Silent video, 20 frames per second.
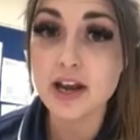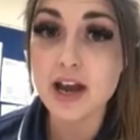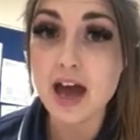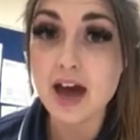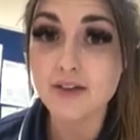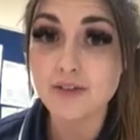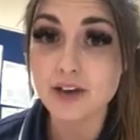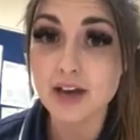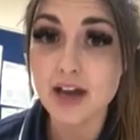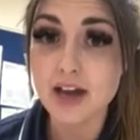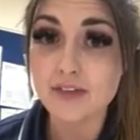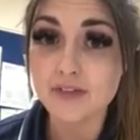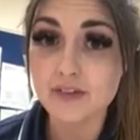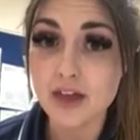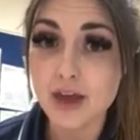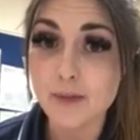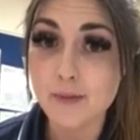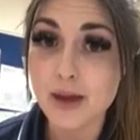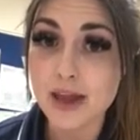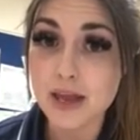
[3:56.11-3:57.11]
and haven't had
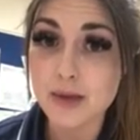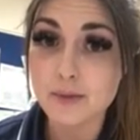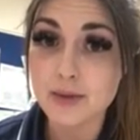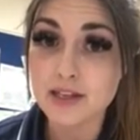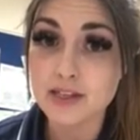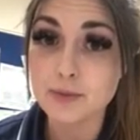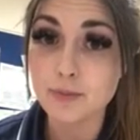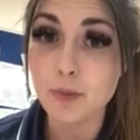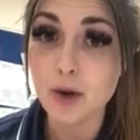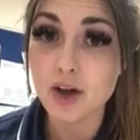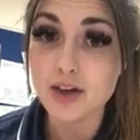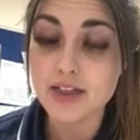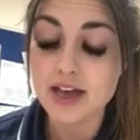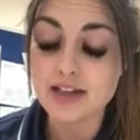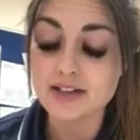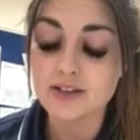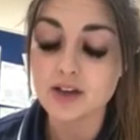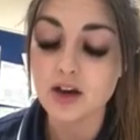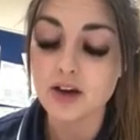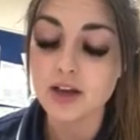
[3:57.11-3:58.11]
their babies by
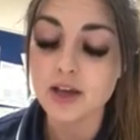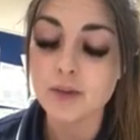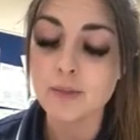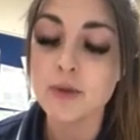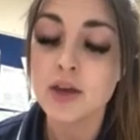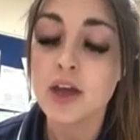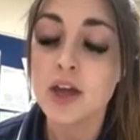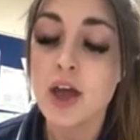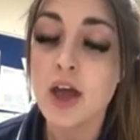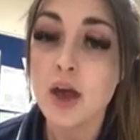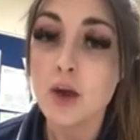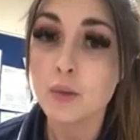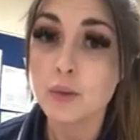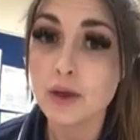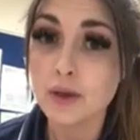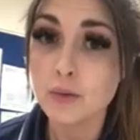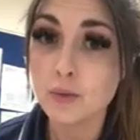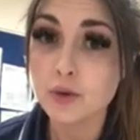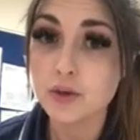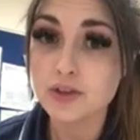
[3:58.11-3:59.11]
that time,
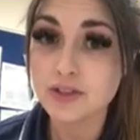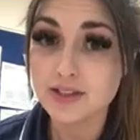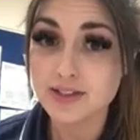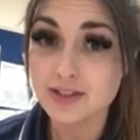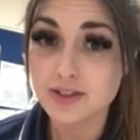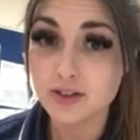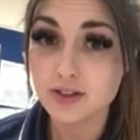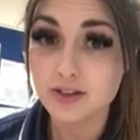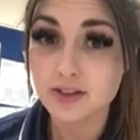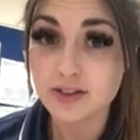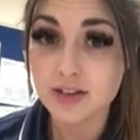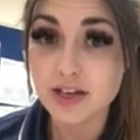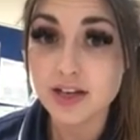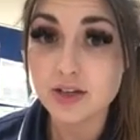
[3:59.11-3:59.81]
we would discuss an